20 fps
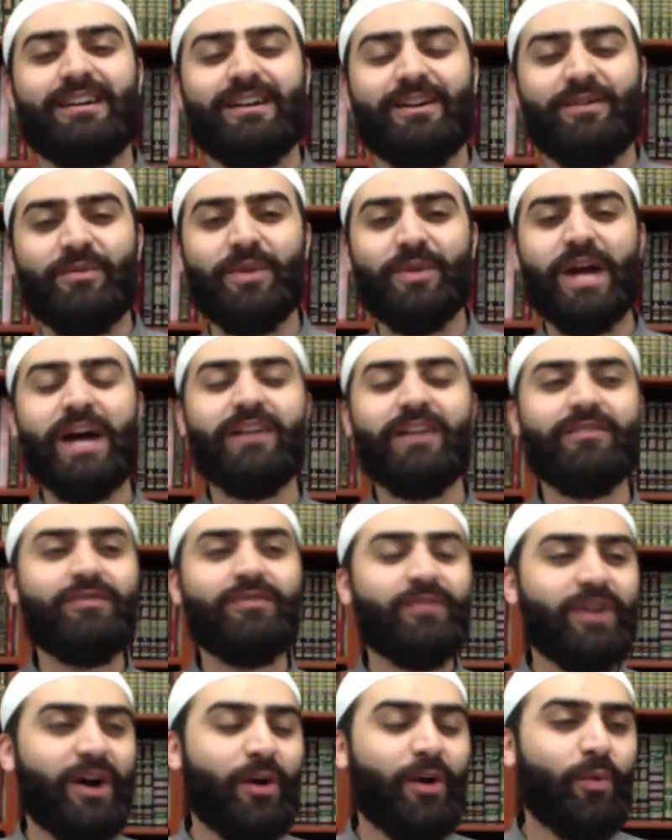We have
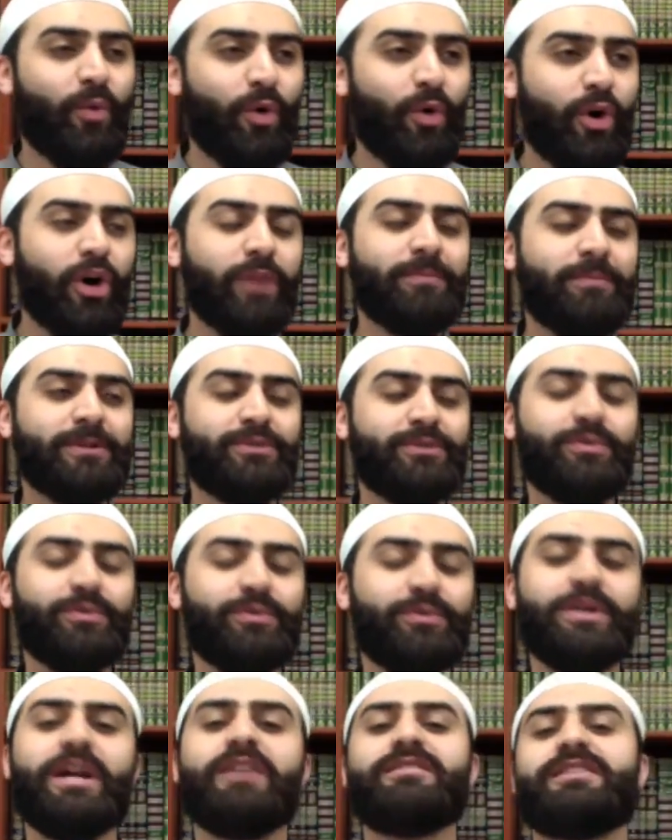a war between
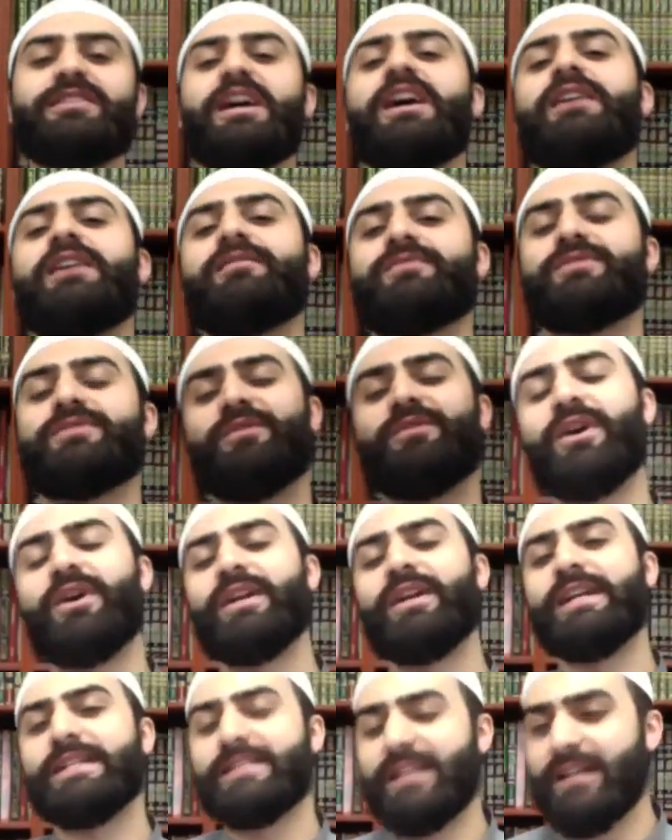ourselves.
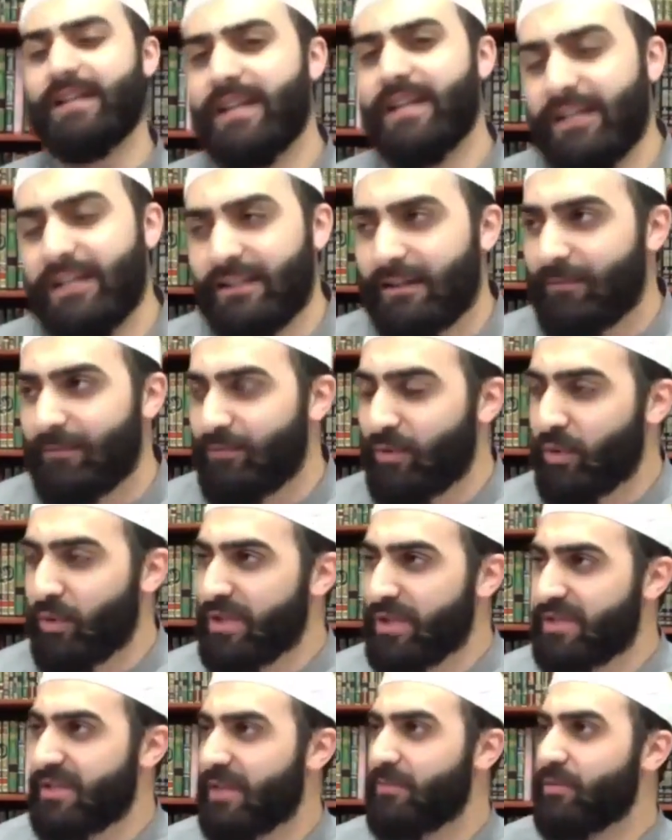One is Eid.
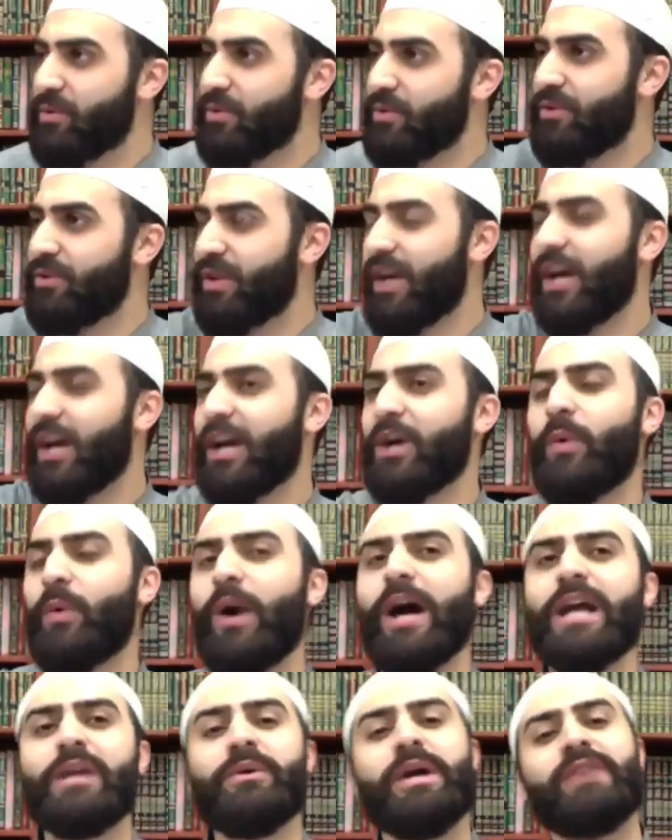Is the moon there?
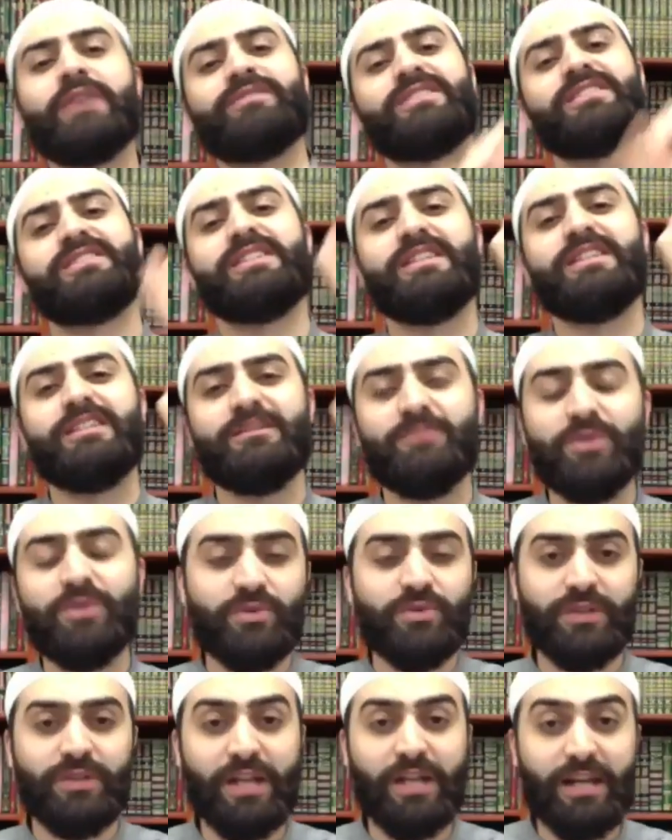Why do we have to see the
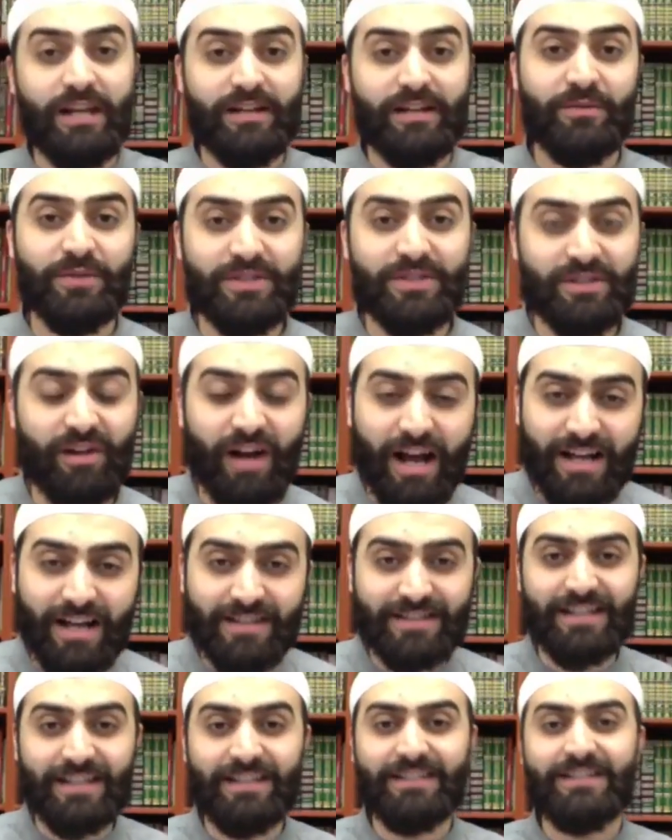moon? And then we start
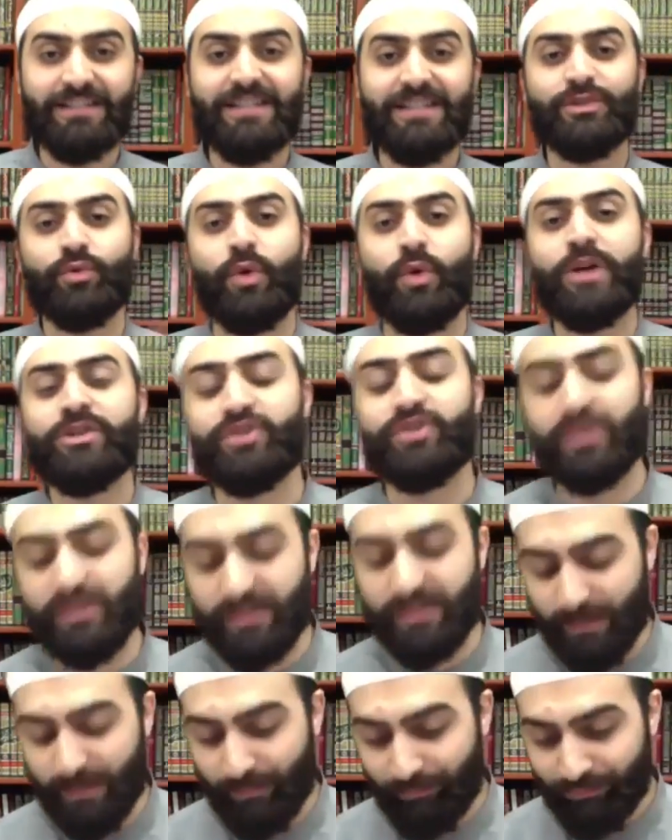asking these questions.
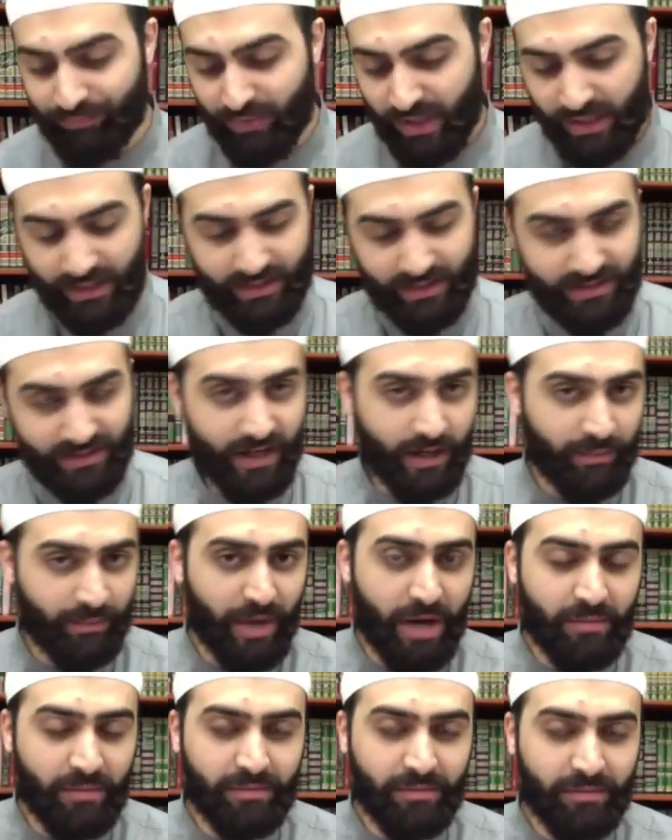And it's not a
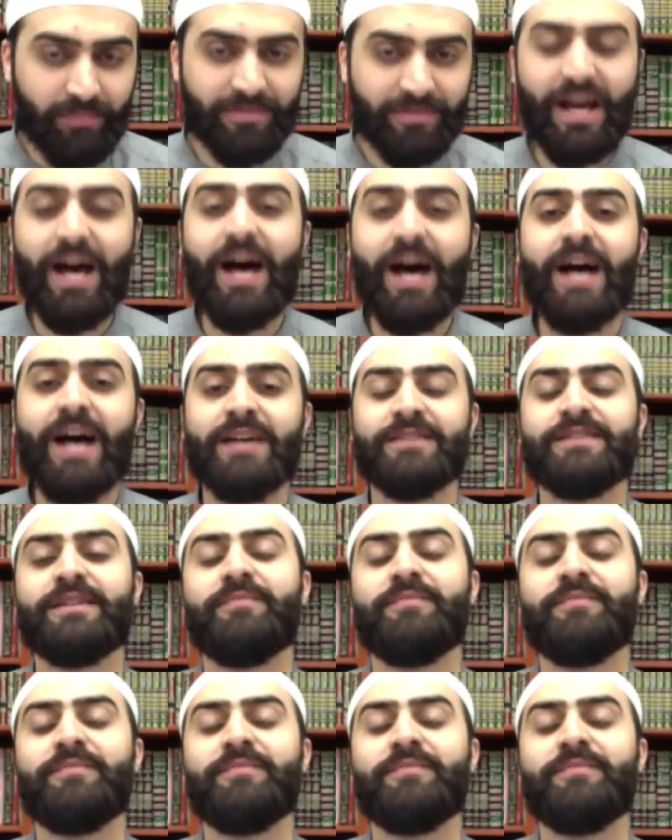problem to ask.